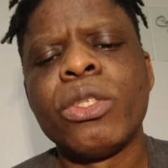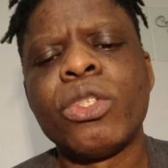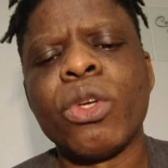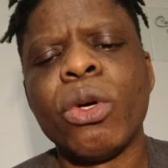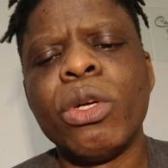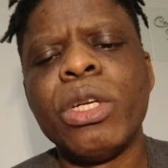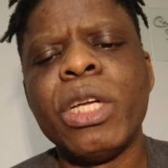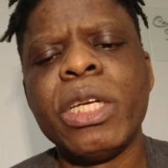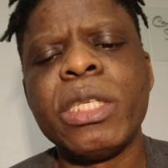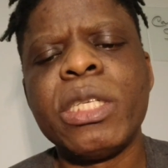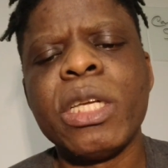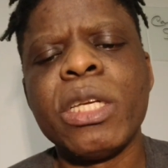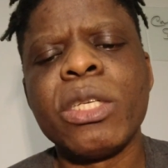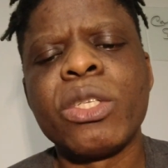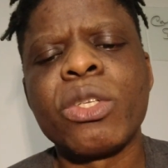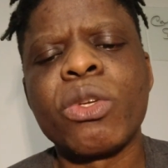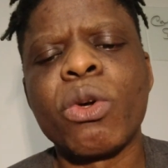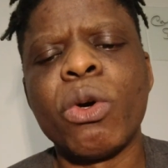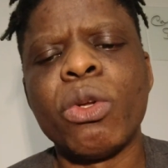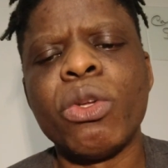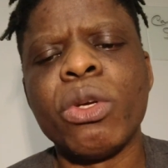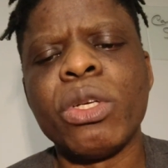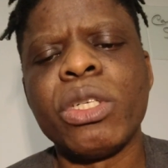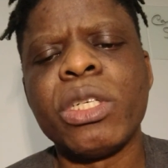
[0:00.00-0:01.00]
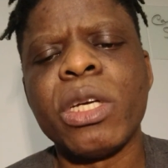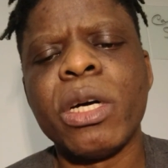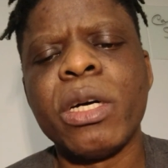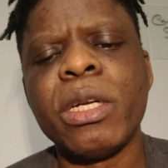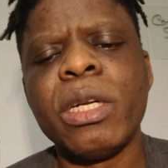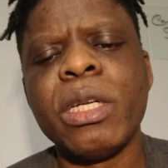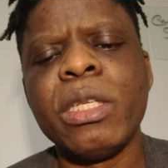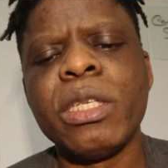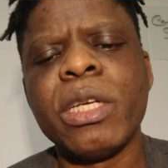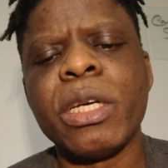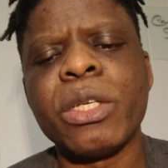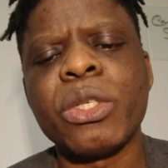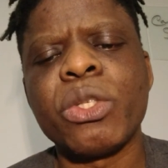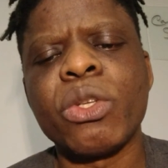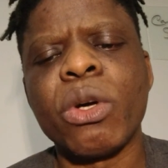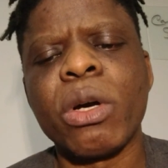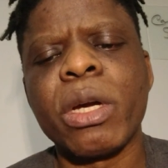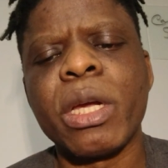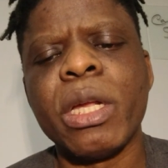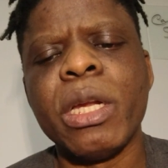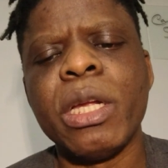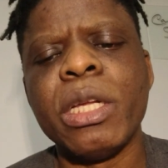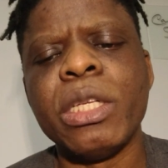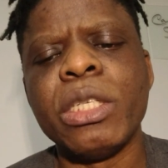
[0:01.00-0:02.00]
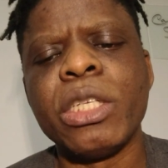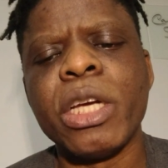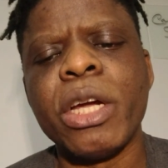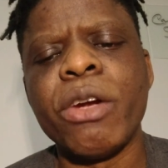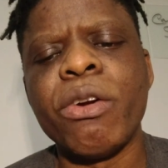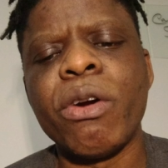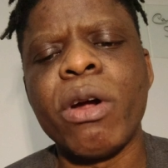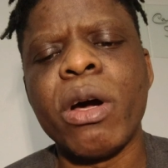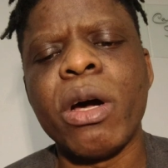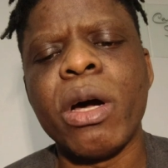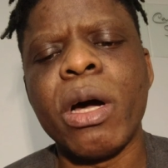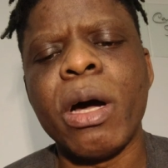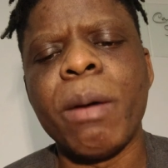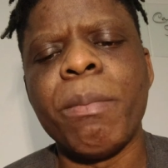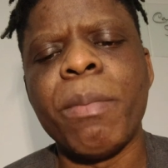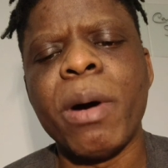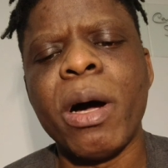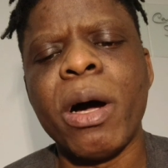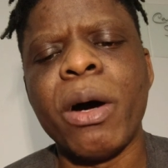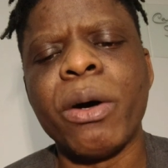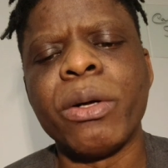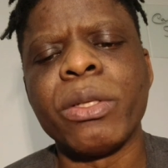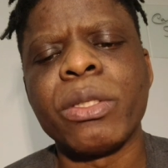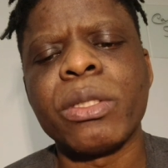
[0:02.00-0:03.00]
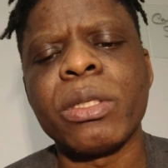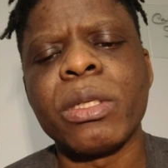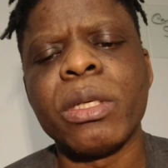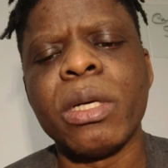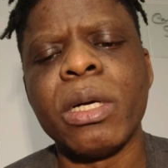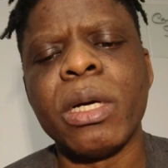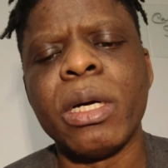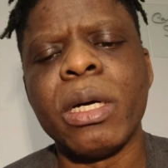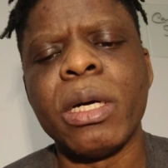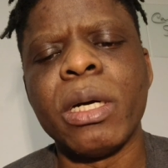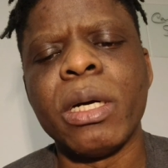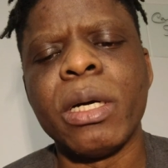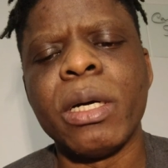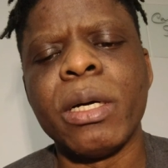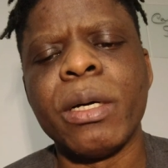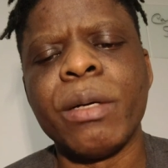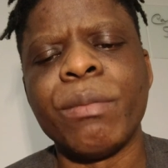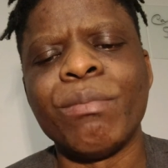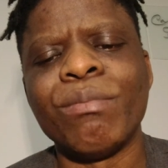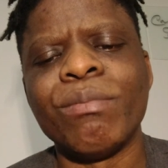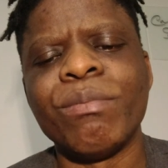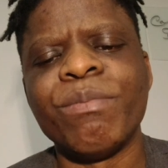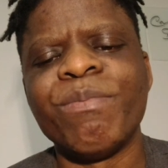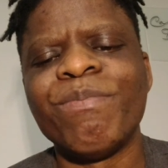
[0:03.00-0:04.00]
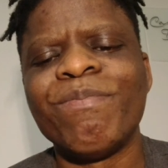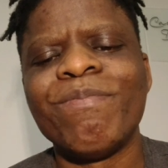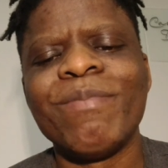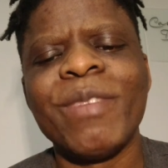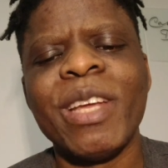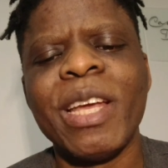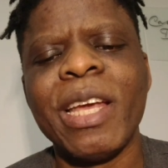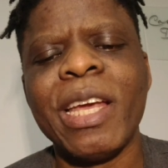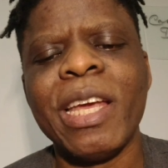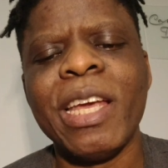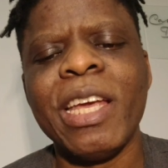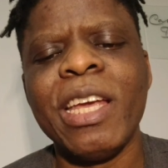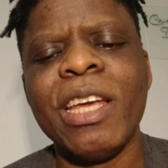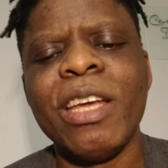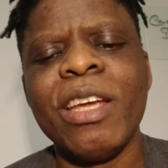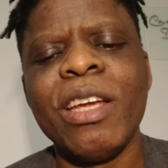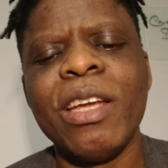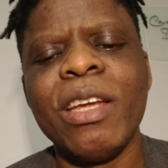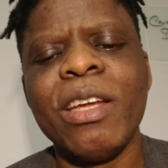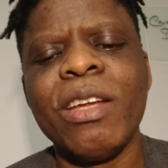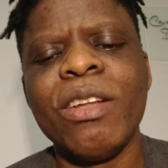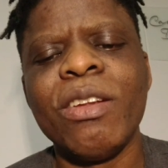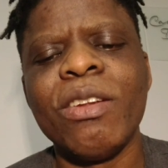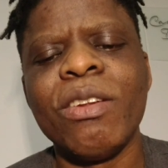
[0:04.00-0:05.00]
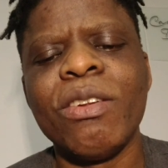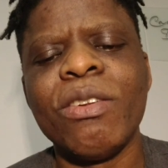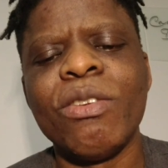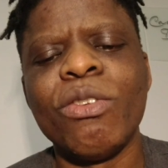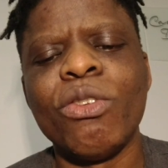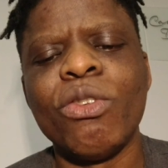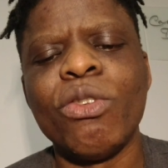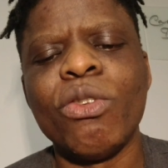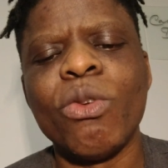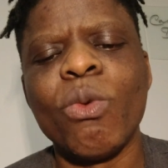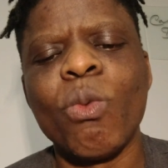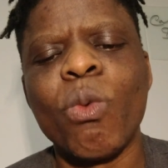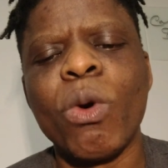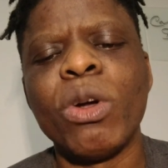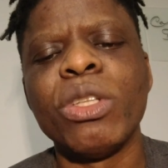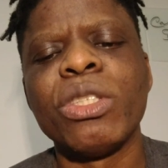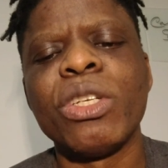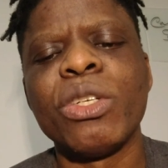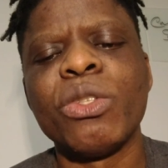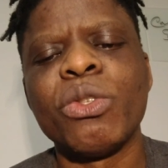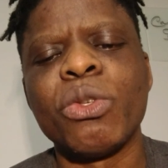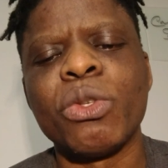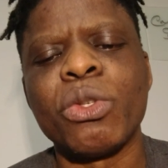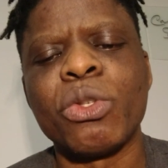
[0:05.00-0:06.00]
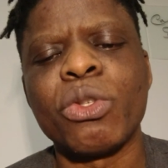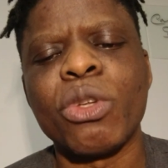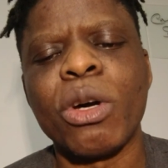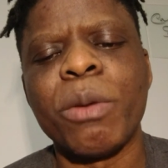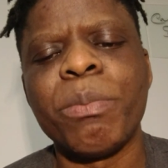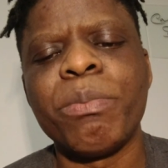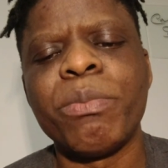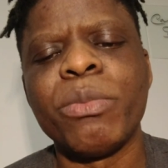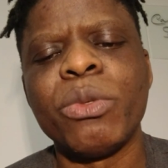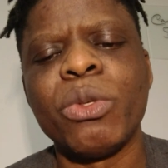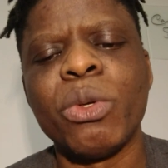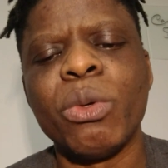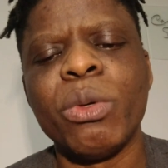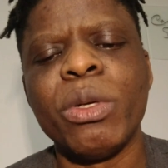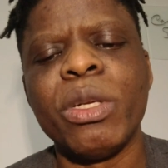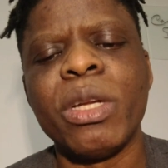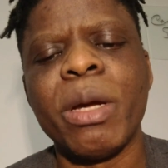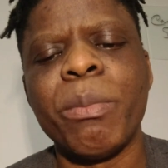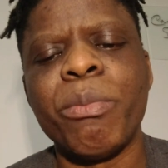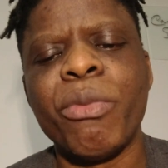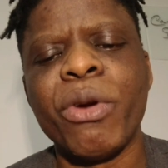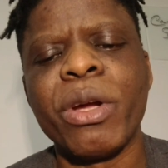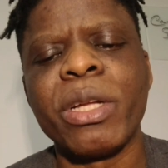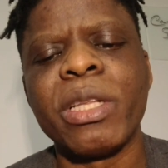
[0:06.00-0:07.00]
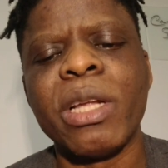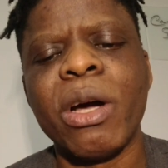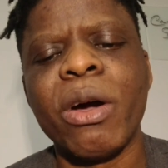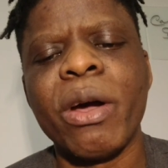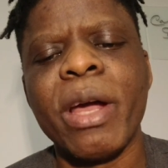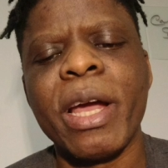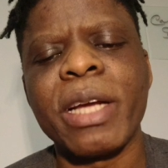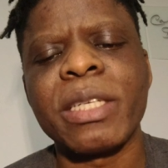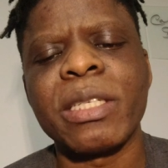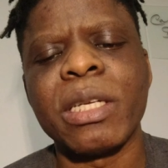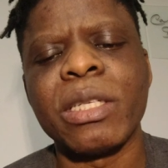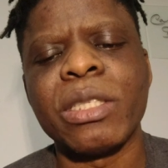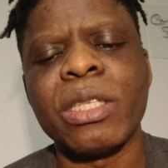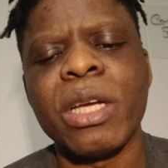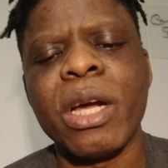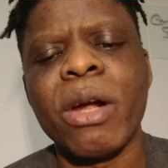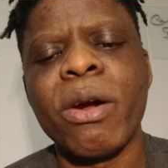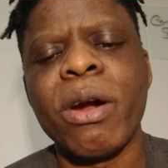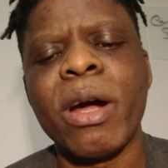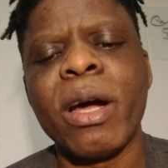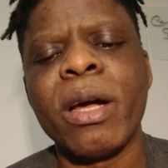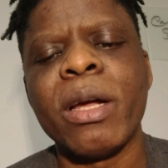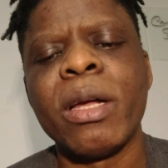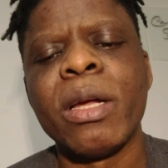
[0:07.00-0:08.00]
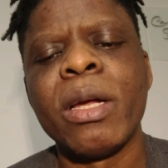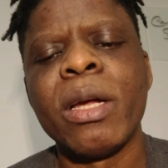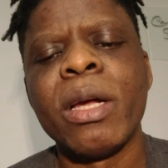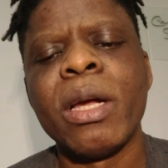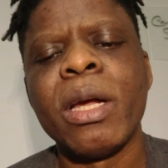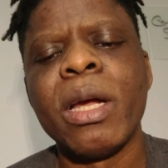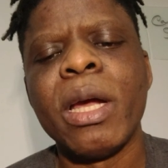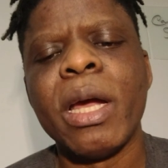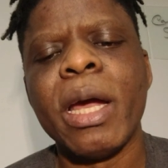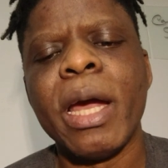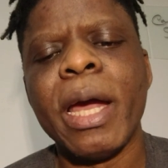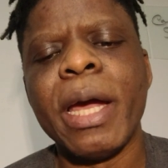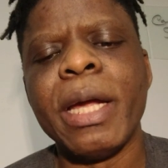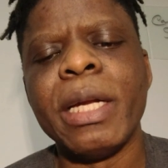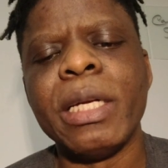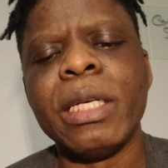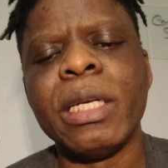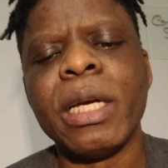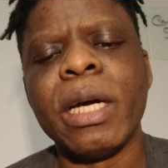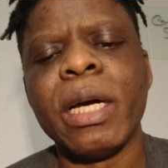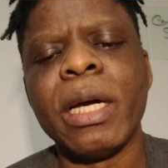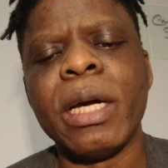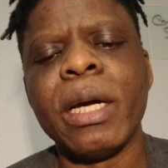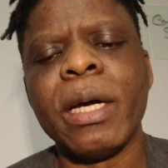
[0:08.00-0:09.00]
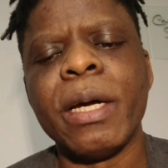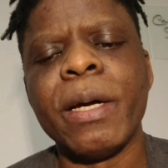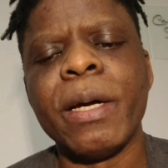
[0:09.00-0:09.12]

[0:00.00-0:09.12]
So this is Kwadwo Shelden just talking in general about he wanting to stop doing the breakdown, etc. And